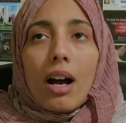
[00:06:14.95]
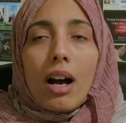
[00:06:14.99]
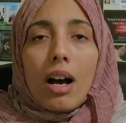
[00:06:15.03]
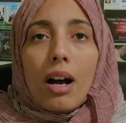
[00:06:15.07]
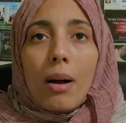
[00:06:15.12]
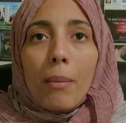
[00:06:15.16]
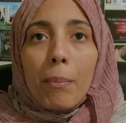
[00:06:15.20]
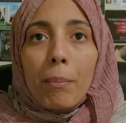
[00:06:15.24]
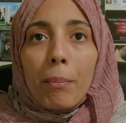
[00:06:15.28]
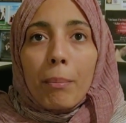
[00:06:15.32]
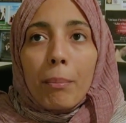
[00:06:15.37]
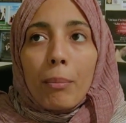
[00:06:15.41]

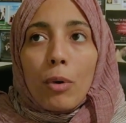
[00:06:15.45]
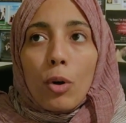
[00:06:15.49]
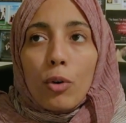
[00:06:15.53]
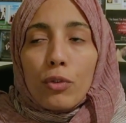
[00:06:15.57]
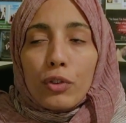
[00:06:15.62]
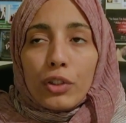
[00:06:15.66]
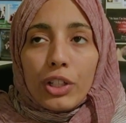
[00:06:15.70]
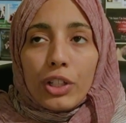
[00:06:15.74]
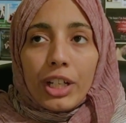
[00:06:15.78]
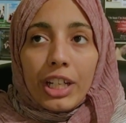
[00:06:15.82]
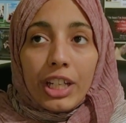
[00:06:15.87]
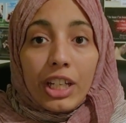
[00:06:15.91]
um,
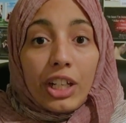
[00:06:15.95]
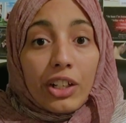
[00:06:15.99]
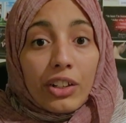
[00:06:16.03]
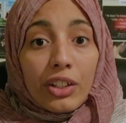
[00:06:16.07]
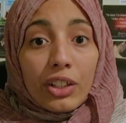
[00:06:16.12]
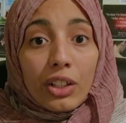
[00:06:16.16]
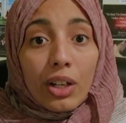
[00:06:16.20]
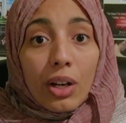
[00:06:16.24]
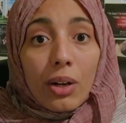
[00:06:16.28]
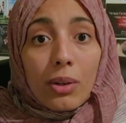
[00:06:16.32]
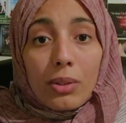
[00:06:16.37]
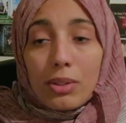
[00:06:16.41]
over a year
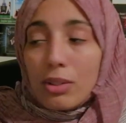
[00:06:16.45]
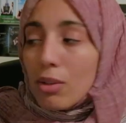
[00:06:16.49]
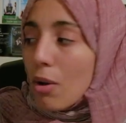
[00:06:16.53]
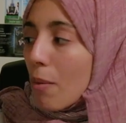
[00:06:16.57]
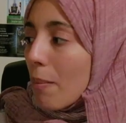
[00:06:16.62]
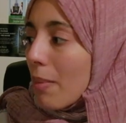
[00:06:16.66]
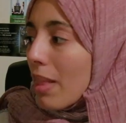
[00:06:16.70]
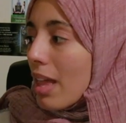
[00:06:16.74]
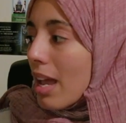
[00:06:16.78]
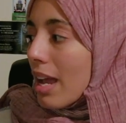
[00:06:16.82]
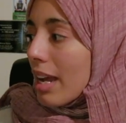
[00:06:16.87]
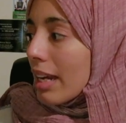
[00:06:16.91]
ago, so
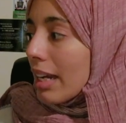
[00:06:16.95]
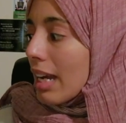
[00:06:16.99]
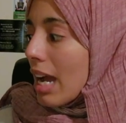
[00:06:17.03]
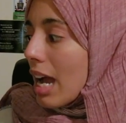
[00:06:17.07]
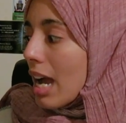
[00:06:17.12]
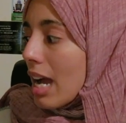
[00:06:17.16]
I'm like,